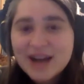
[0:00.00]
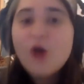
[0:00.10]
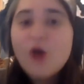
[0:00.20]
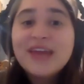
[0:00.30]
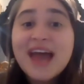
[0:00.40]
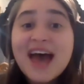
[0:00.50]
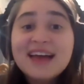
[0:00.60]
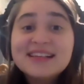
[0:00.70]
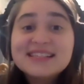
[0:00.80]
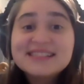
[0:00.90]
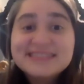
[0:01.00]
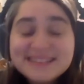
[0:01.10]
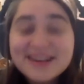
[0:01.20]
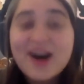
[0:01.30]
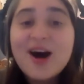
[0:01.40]
Oh Tommy? Yes,
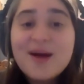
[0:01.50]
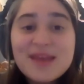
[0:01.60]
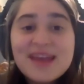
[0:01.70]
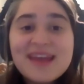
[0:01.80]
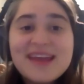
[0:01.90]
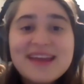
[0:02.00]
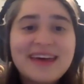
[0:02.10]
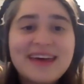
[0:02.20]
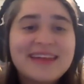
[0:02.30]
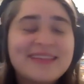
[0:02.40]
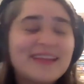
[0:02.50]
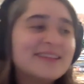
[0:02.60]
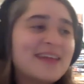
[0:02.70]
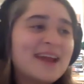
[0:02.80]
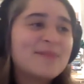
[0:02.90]
Tommy. They
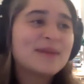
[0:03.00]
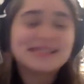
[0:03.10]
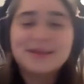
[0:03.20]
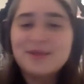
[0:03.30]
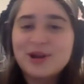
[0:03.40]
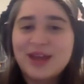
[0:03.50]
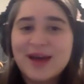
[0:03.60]
did that at my summer camp.